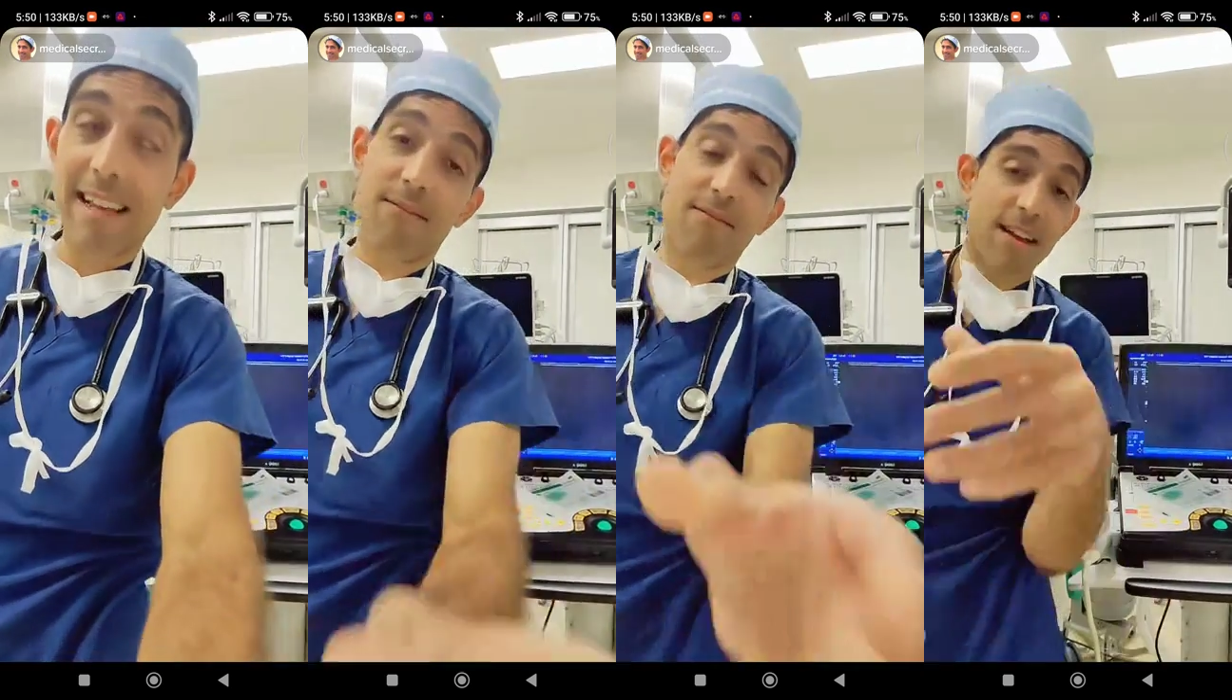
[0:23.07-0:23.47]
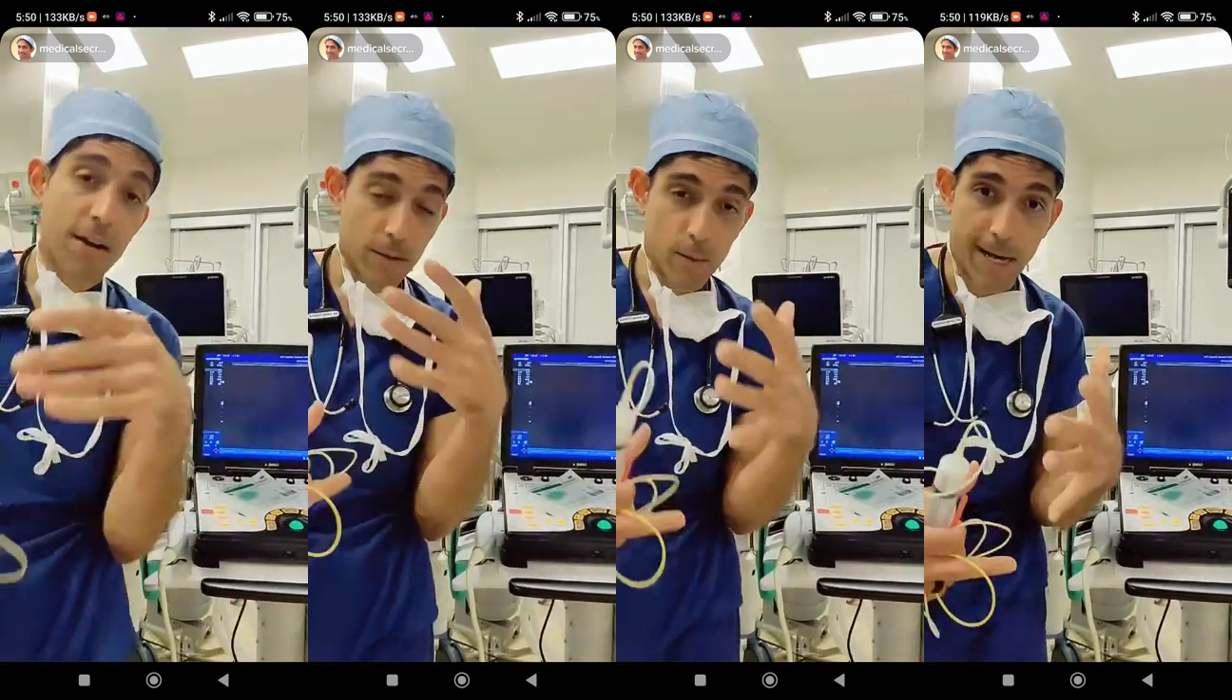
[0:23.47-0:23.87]
Very
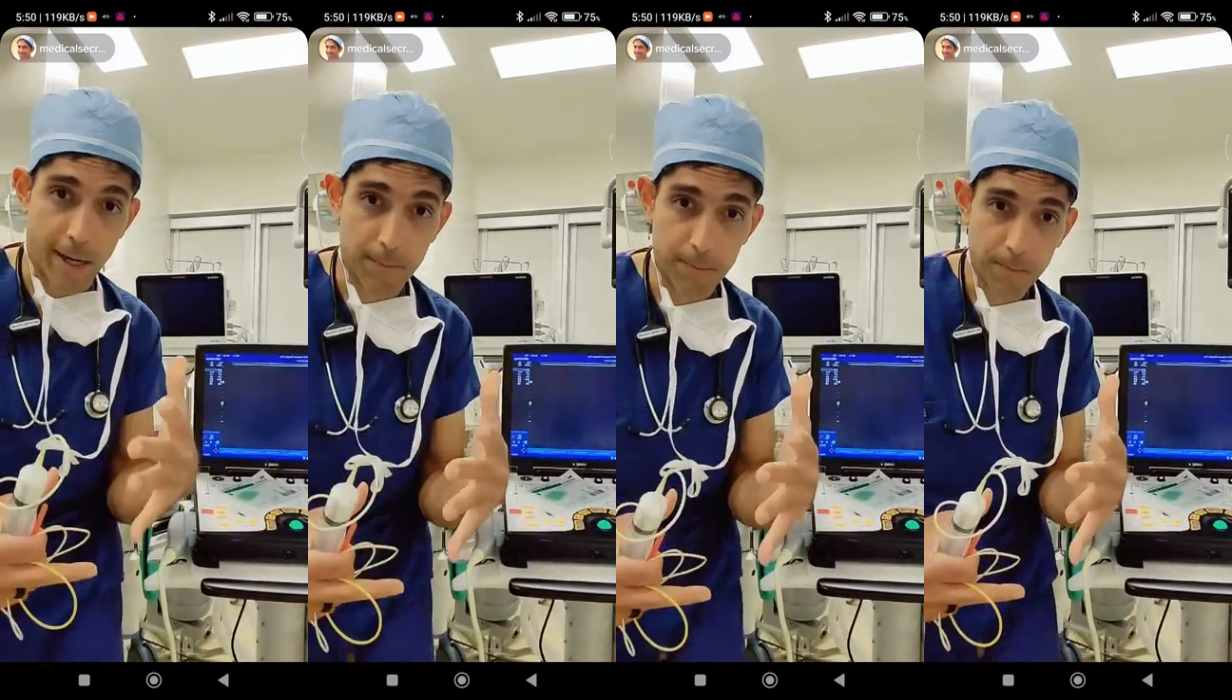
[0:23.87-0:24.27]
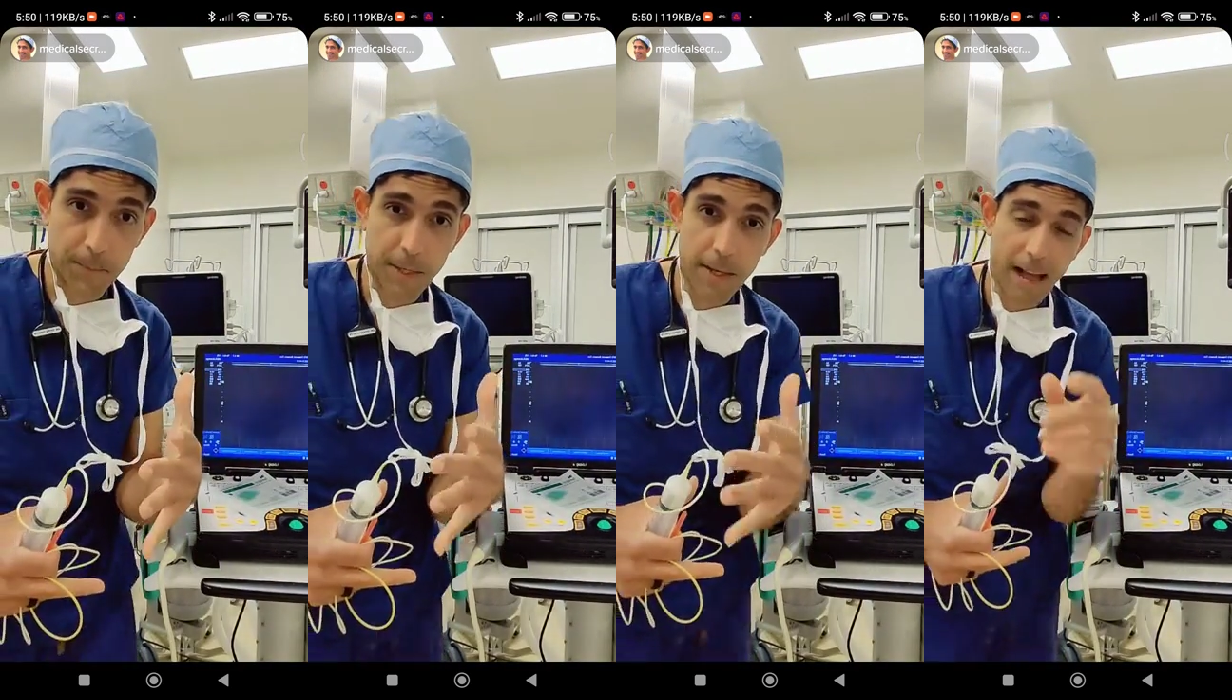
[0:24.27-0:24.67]
rare.
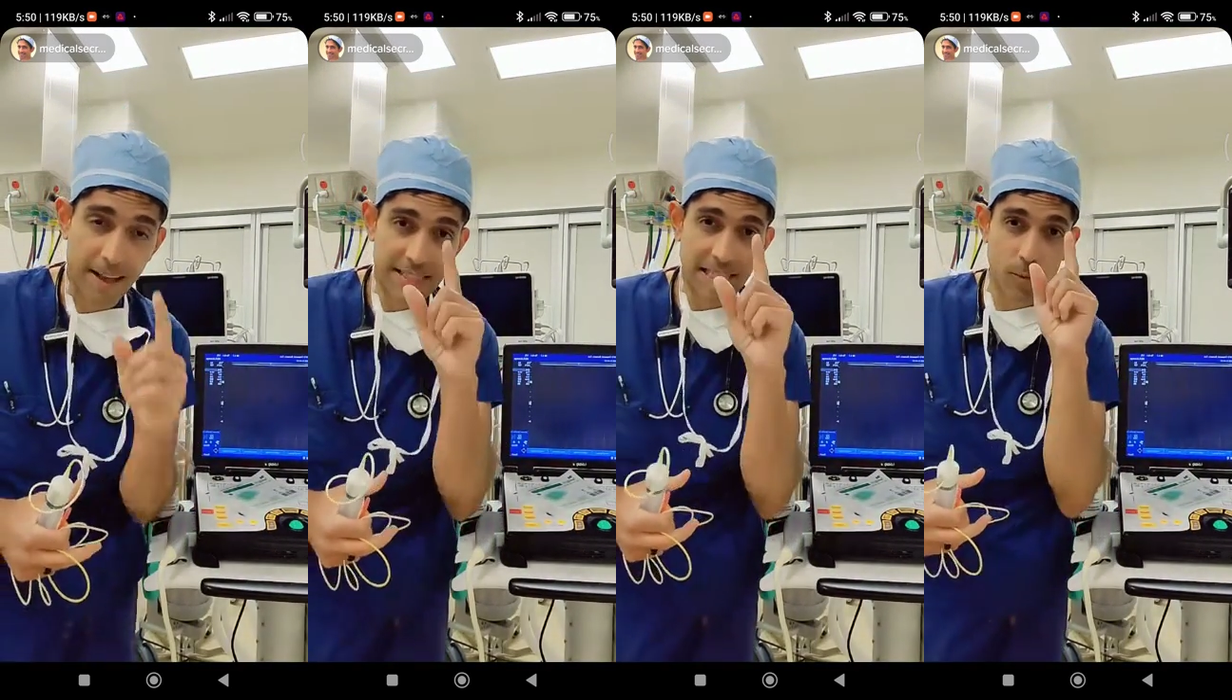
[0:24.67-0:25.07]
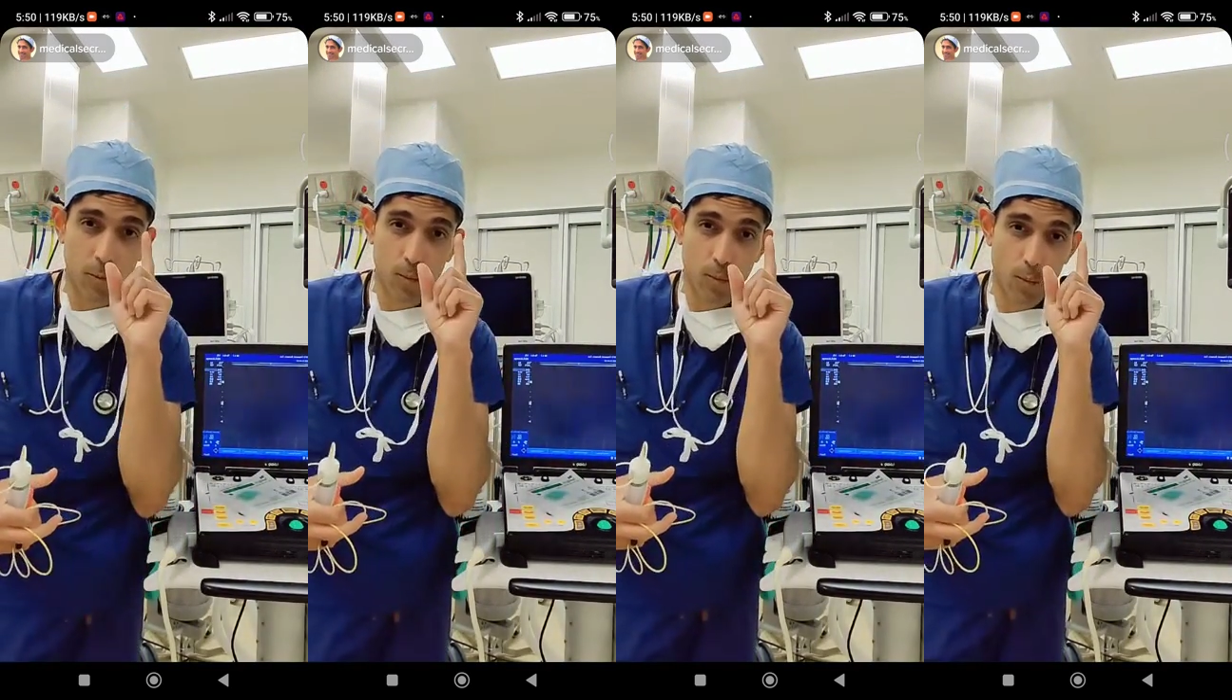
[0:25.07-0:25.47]
I've seen it
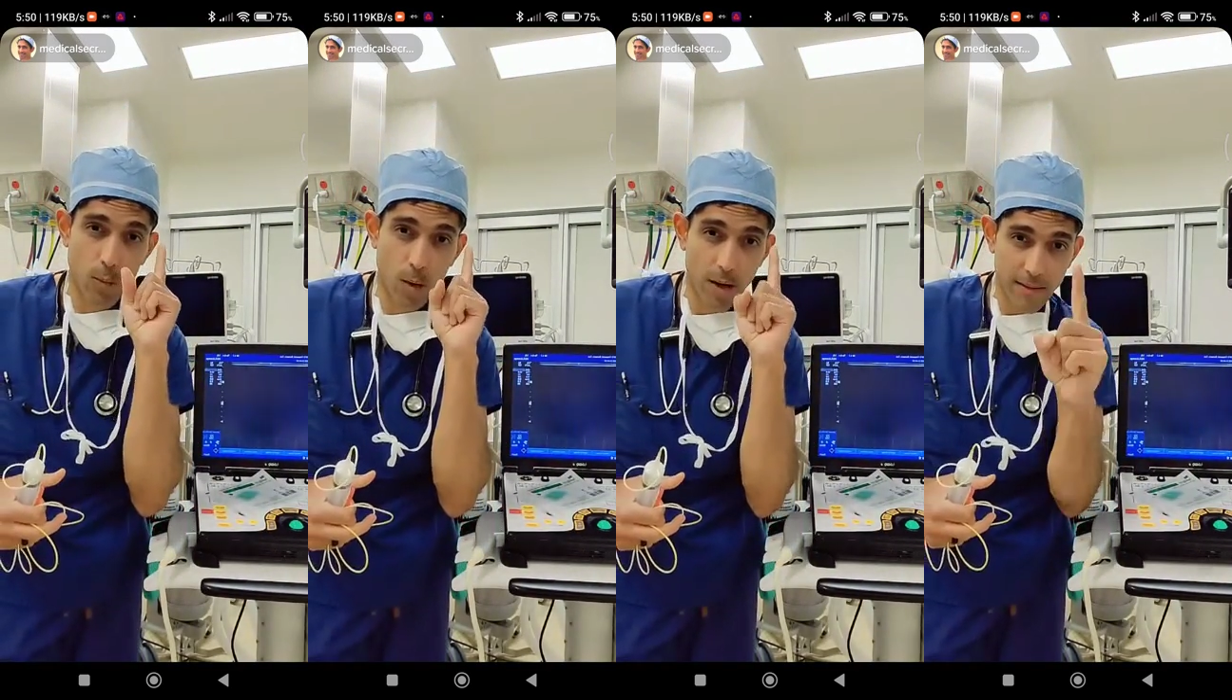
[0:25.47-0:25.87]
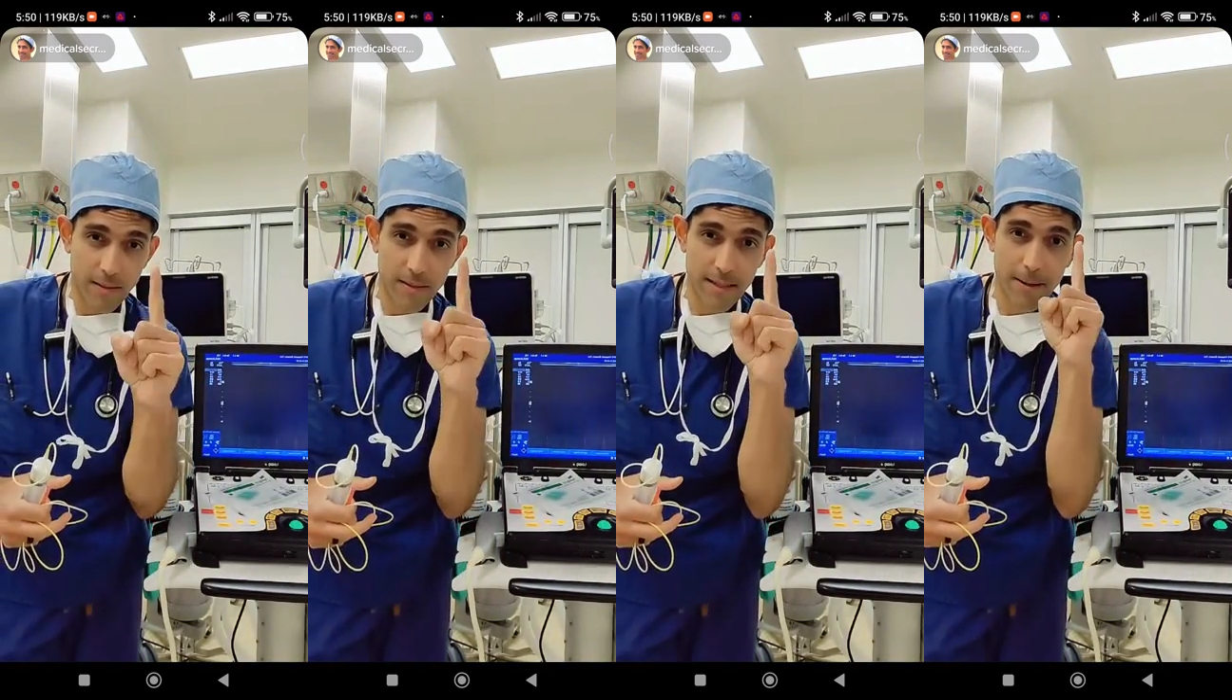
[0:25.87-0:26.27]

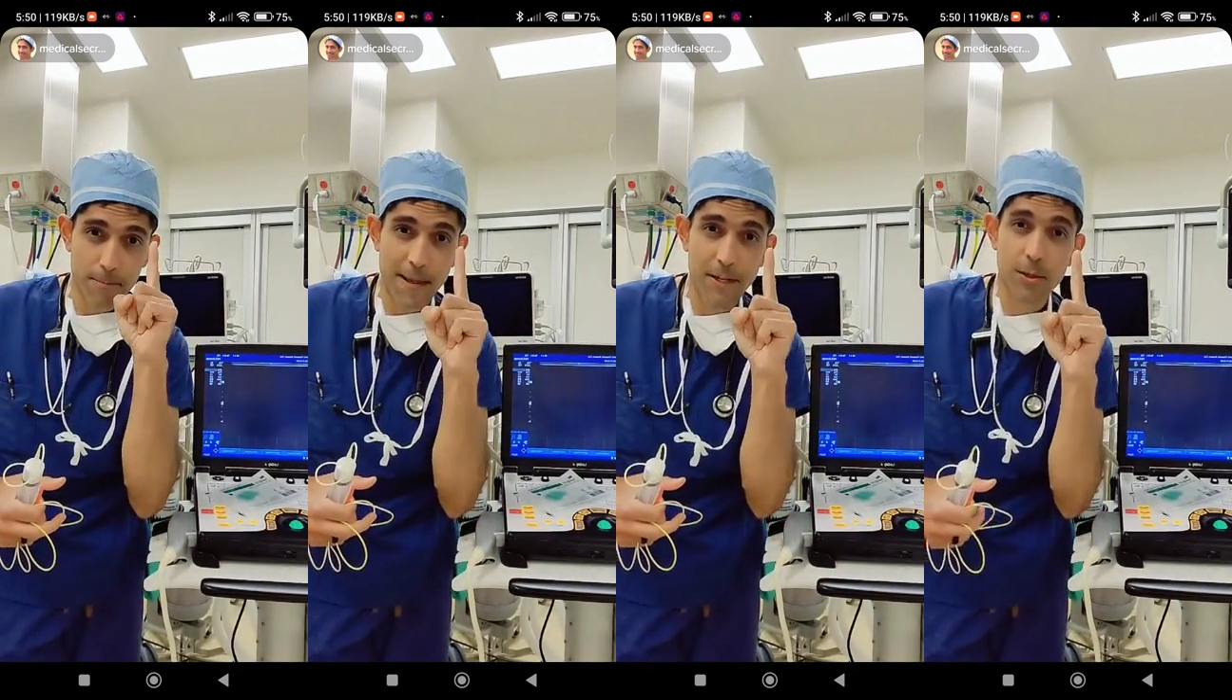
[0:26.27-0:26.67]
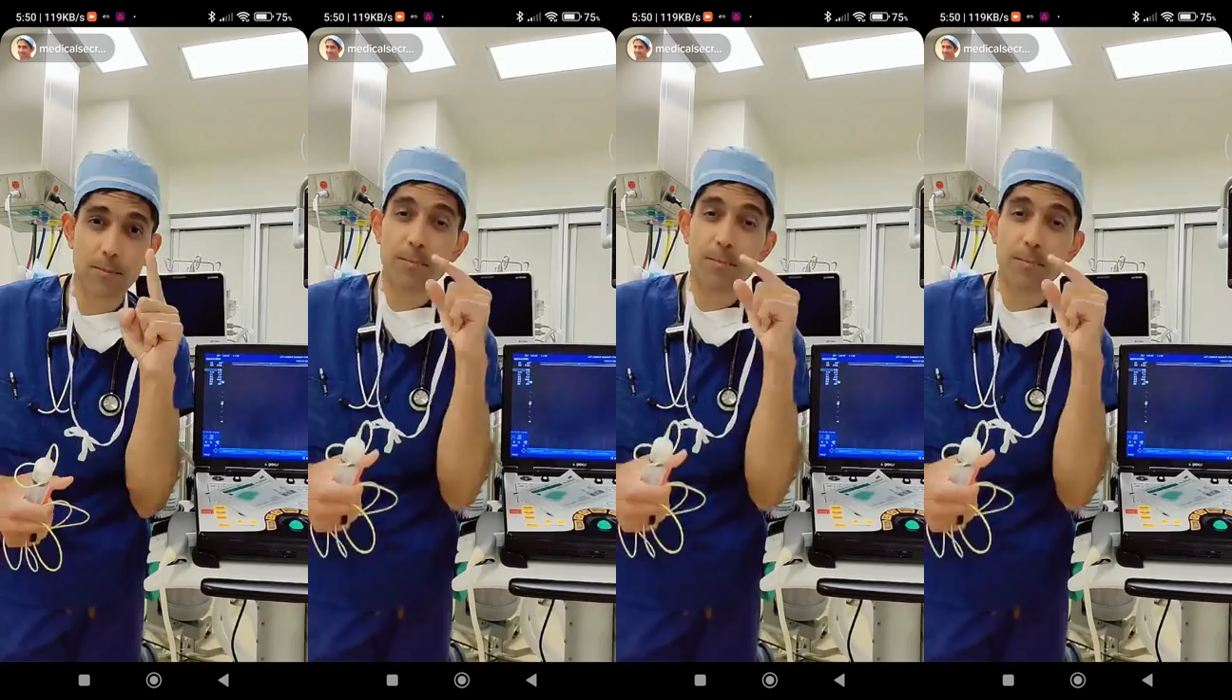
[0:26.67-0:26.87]
once in a patient